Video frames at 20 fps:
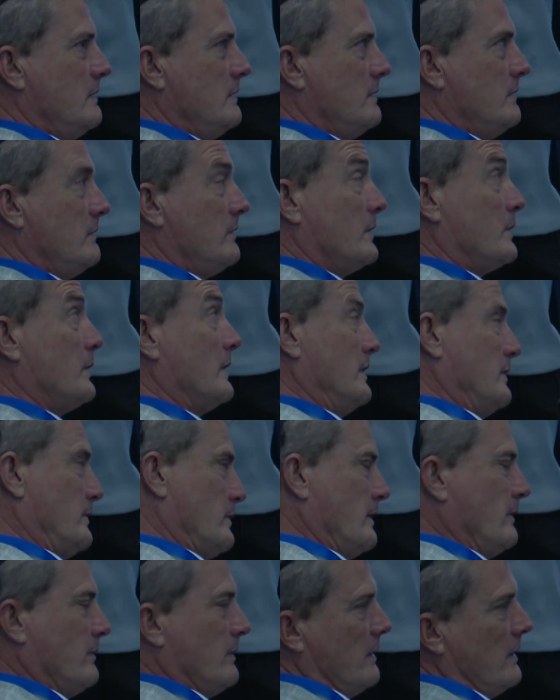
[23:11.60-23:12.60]
For
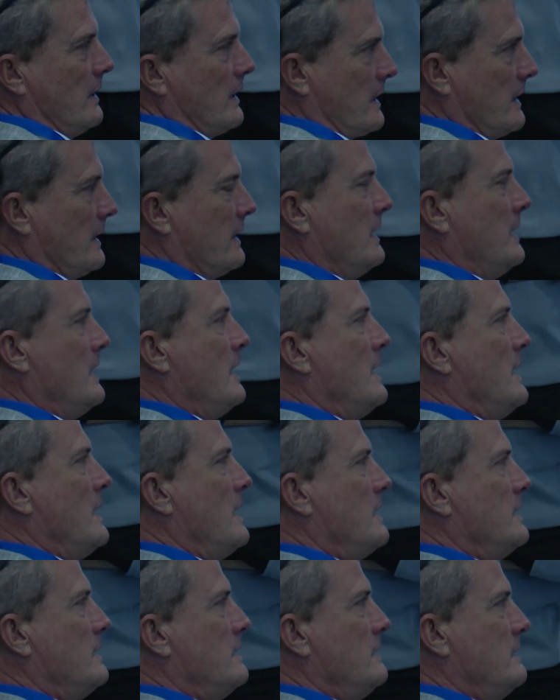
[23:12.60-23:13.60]
2025, okay.
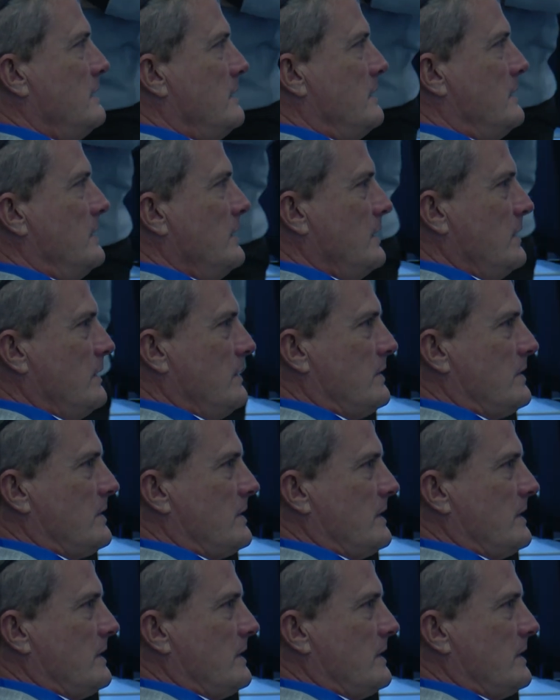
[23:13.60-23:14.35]
Do you see